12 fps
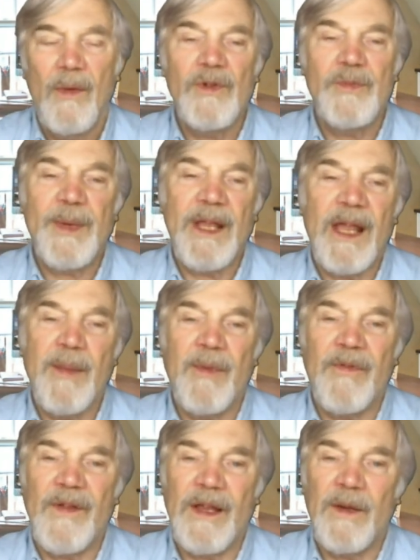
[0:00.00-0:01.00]
which became
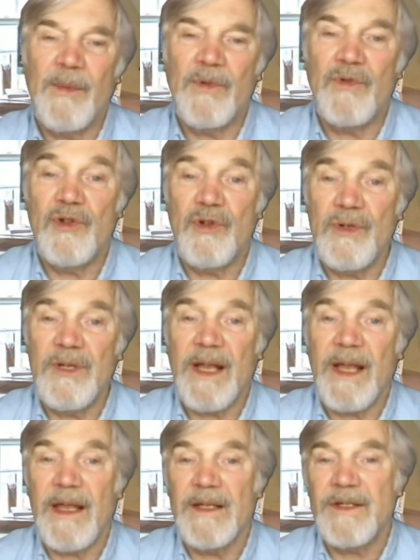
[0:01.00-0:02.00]
available 2
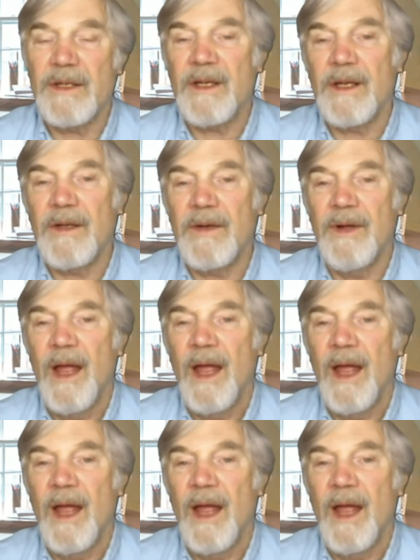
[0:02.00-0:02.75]
decades ago